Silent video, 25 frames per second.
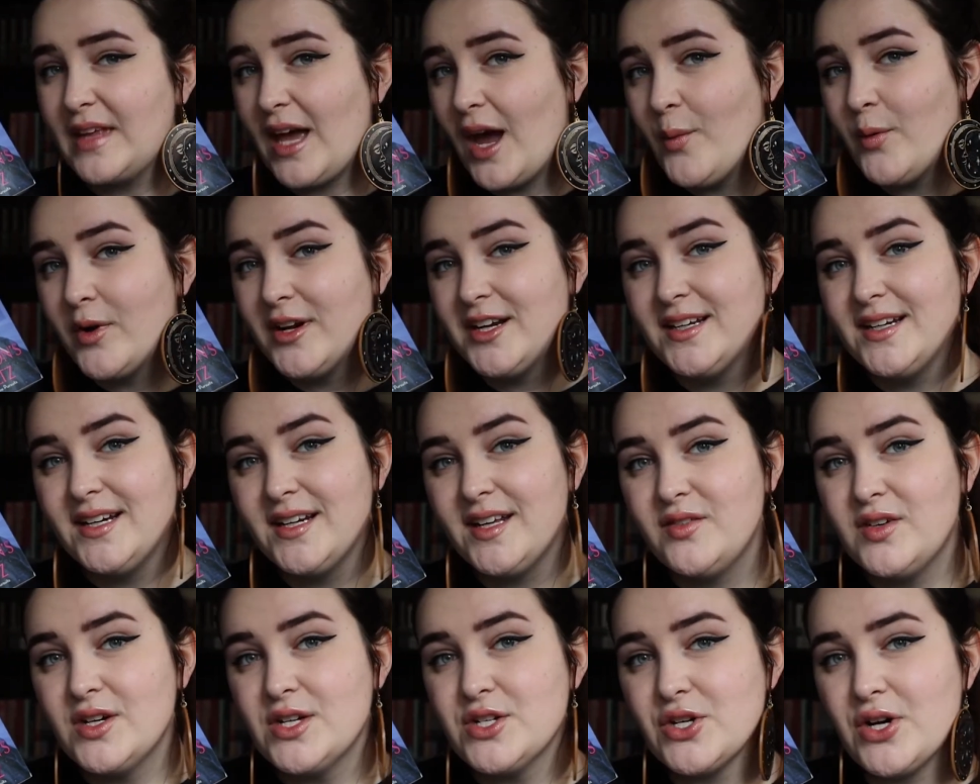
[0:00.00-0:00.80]
I wanted to
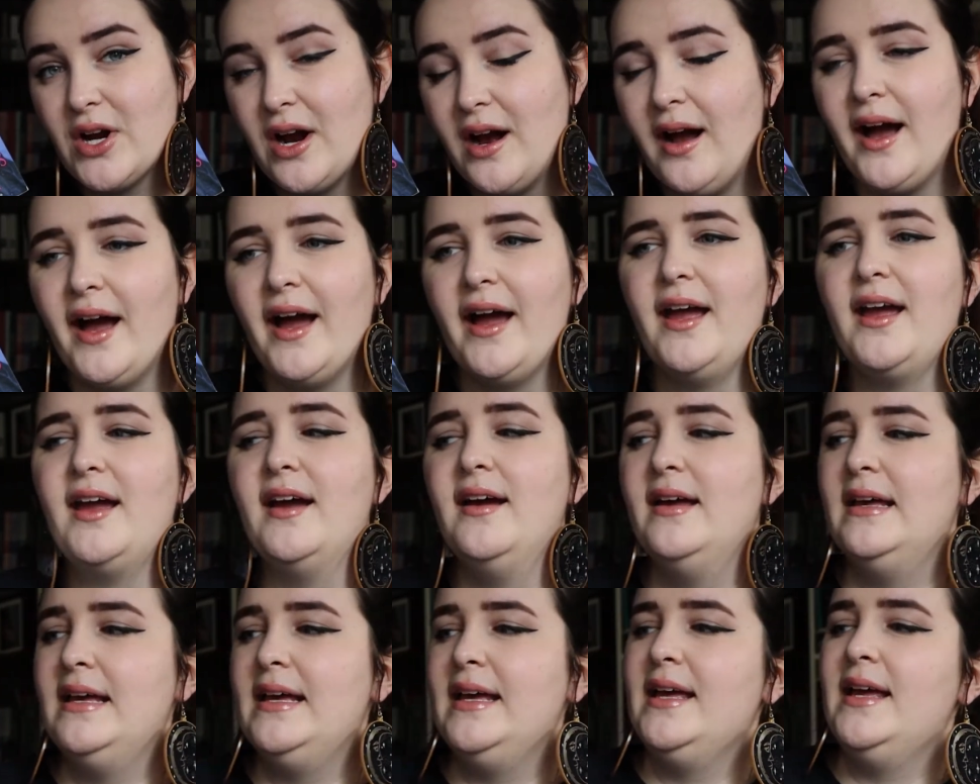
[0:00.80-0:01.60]
give it a try.
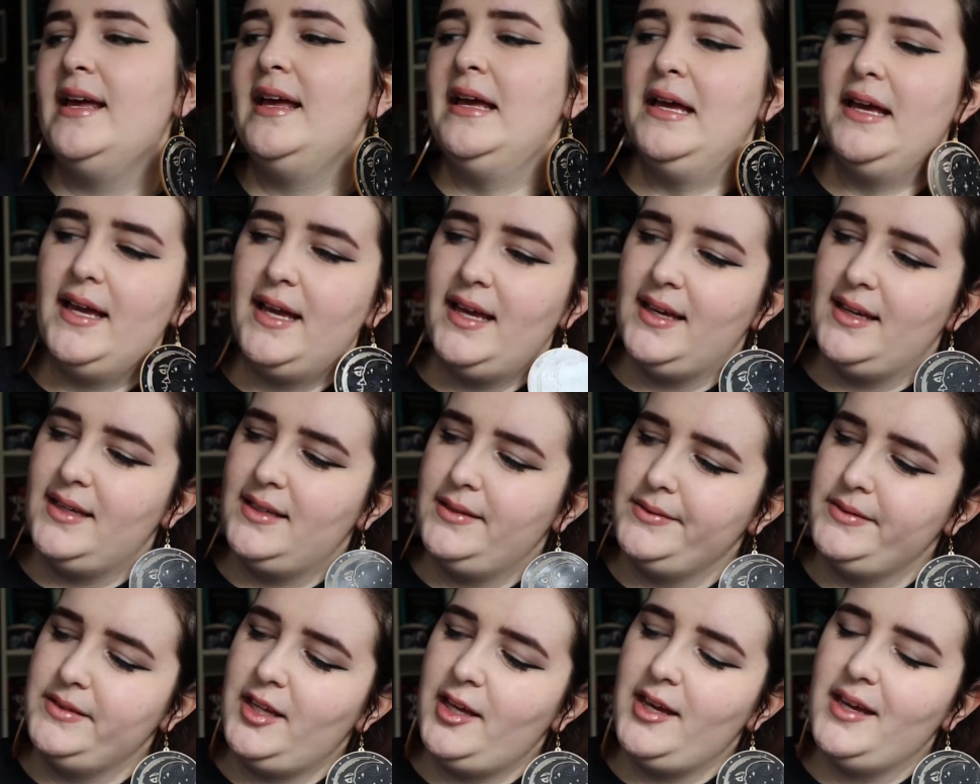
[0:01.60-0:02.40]

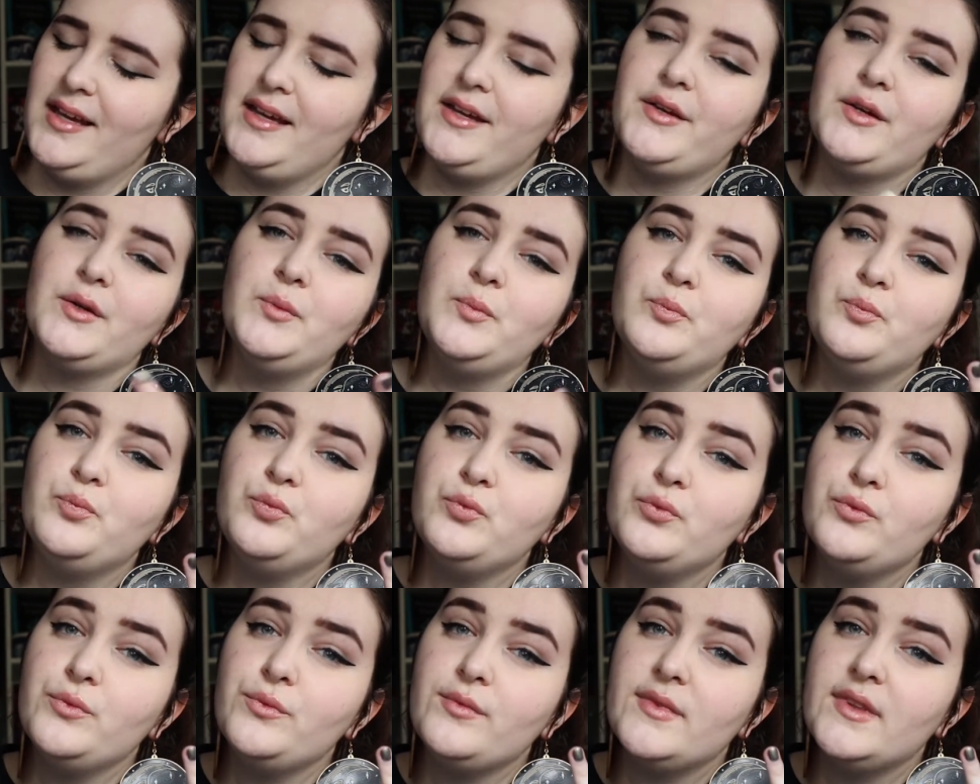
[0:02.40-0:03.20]
And like,
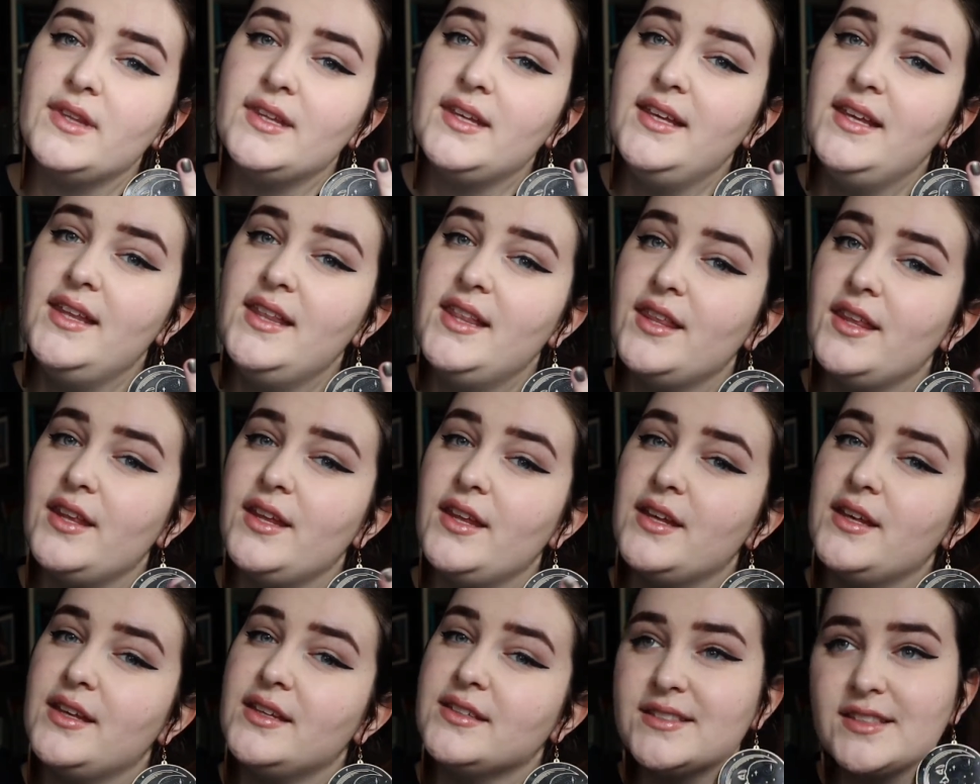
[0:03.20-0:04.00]

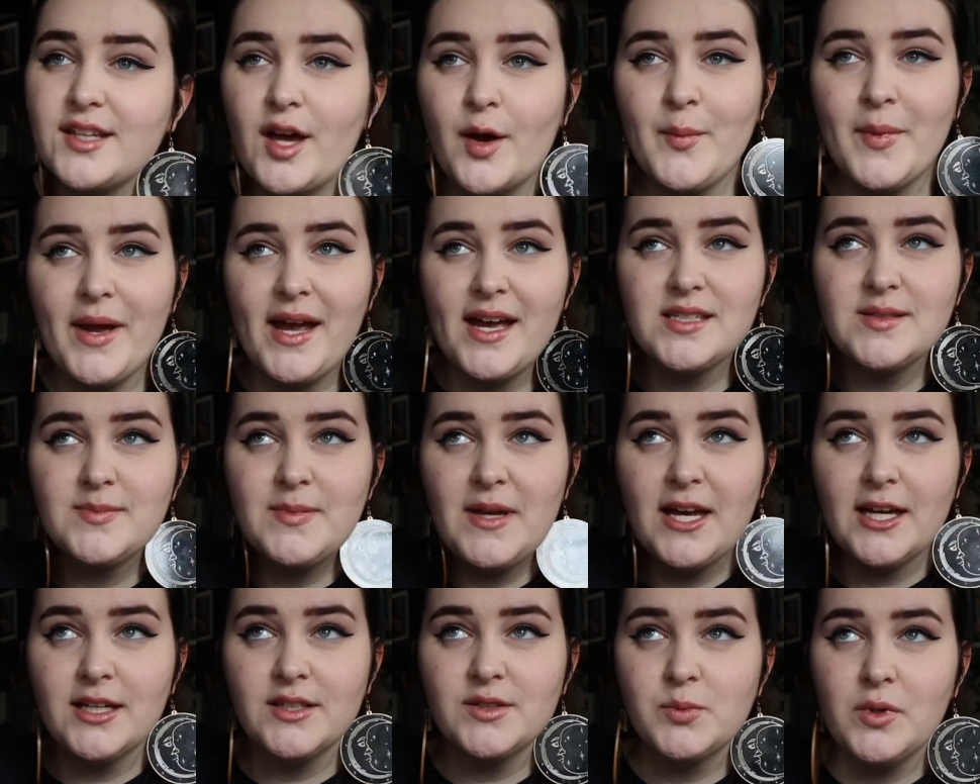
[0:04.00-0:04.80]
some
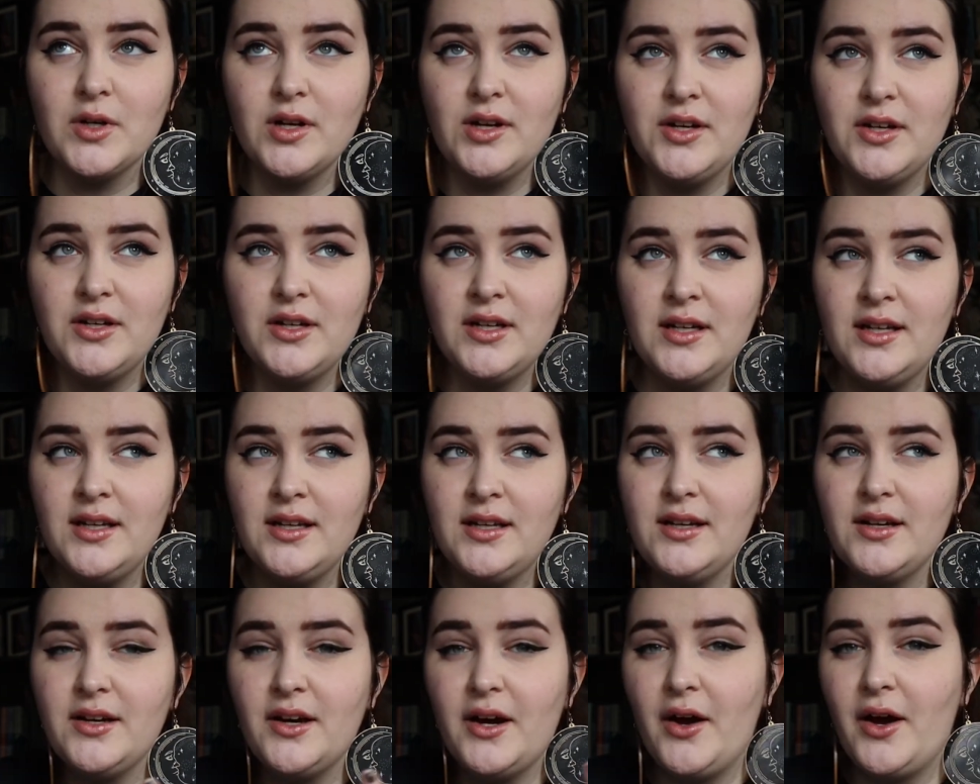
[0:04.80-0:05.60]
aspects were
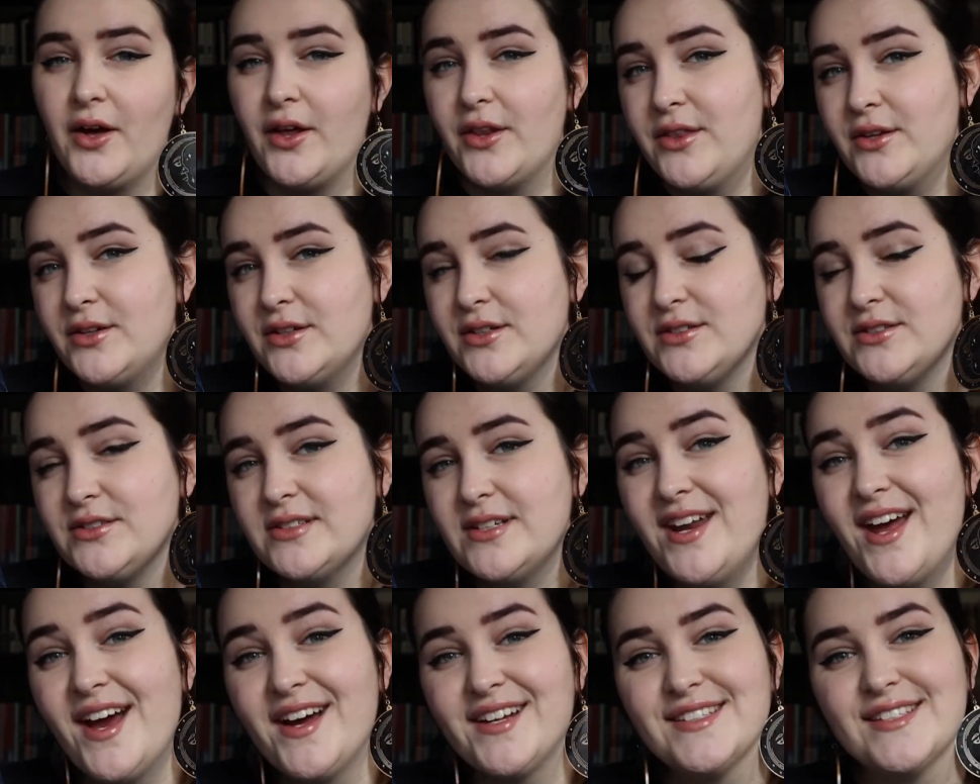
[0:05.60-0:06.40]
good, others
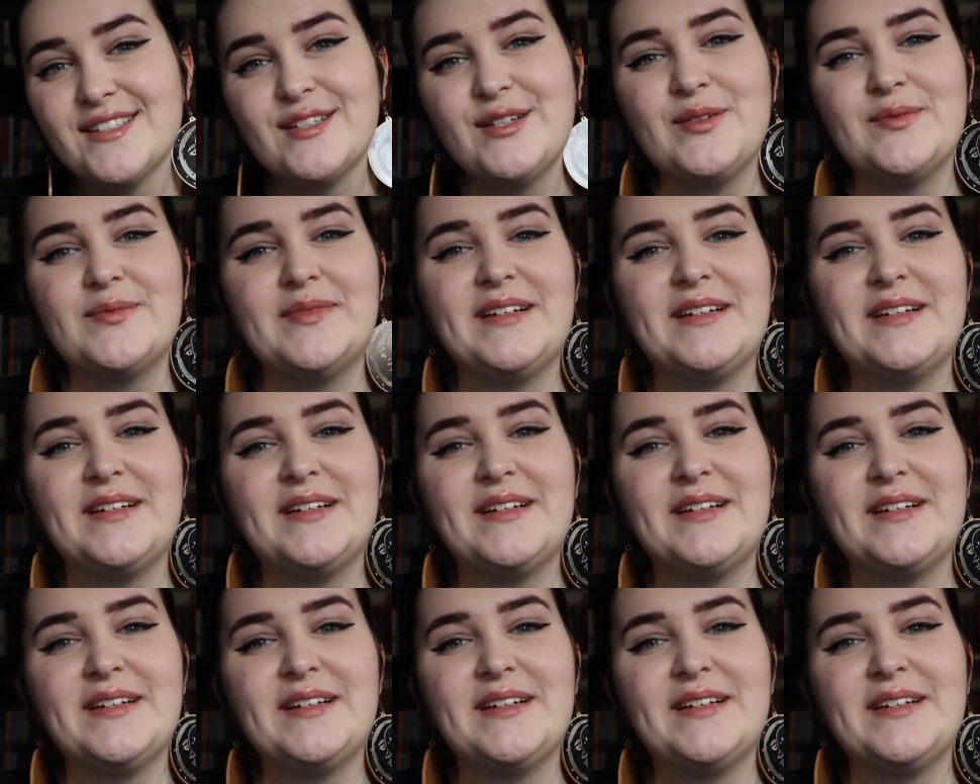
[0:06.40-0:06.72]
not so